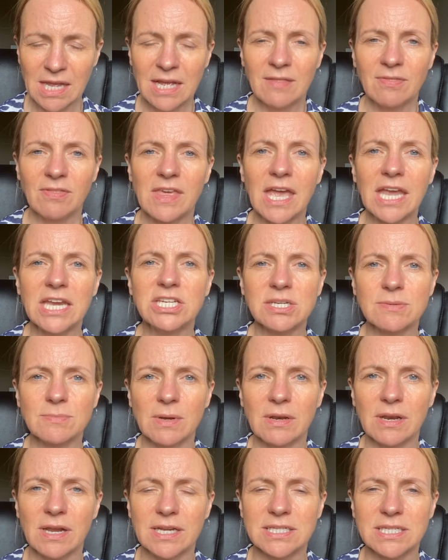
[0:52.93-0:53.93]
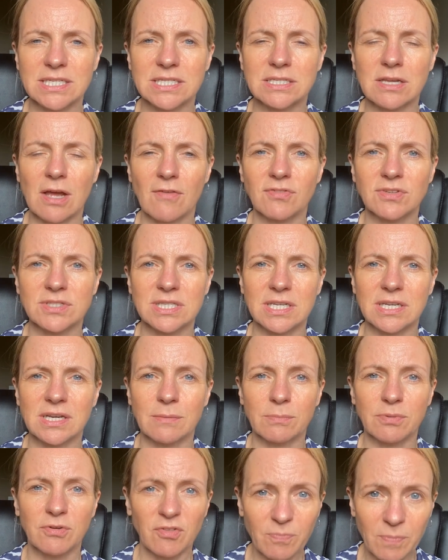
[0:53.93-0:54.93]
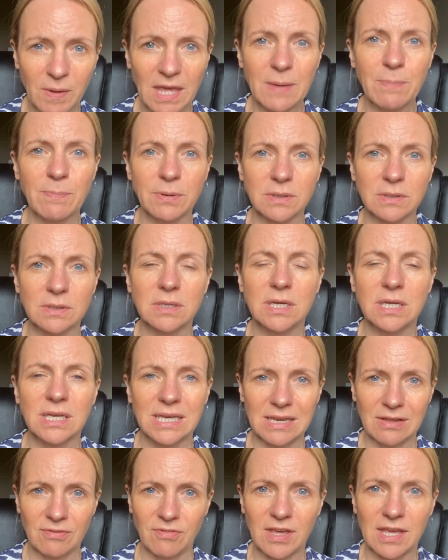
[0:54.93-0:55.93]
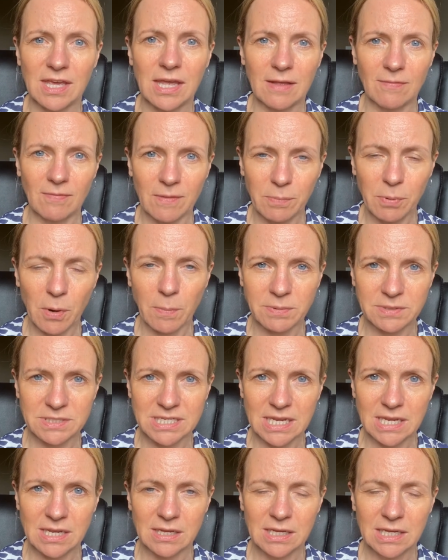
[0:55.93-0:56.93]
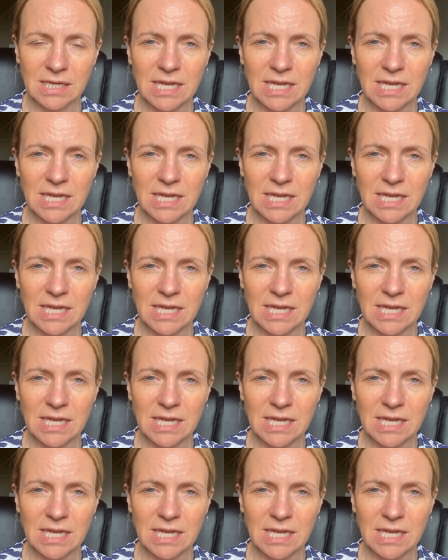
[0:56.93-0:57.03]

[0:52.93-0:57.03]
The HMO licence covers the number of people living in the property.